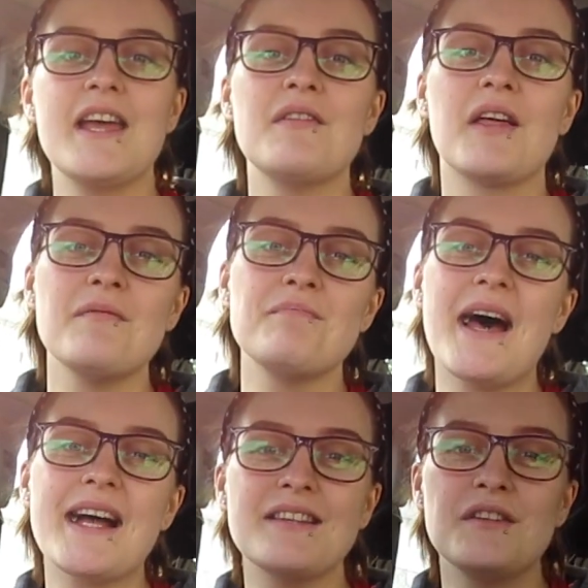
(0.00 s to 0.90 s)
welcome
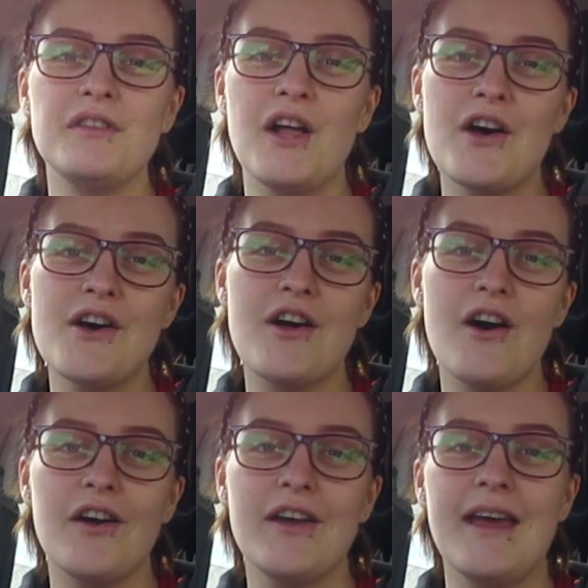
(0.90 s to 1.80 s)
back to the vlog.
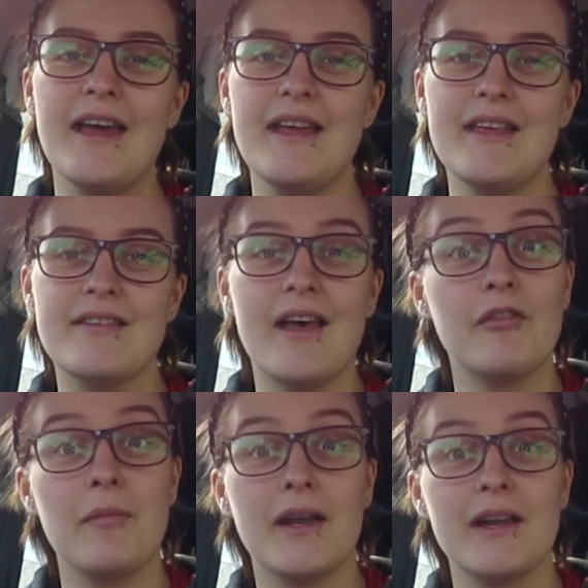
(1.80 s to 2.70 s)
How is
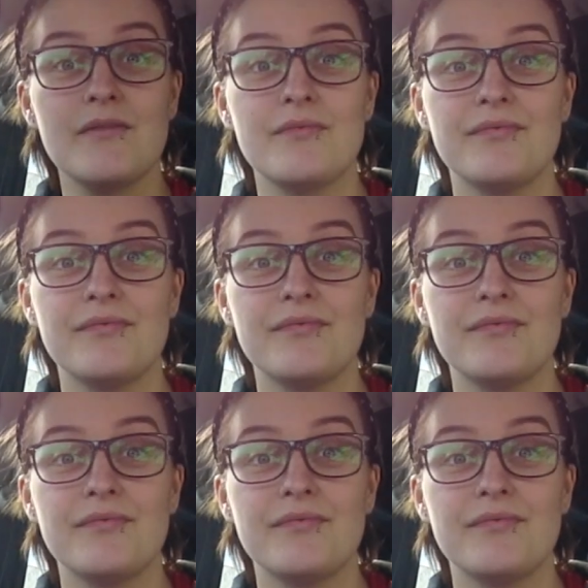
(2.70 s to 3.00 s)
everybody?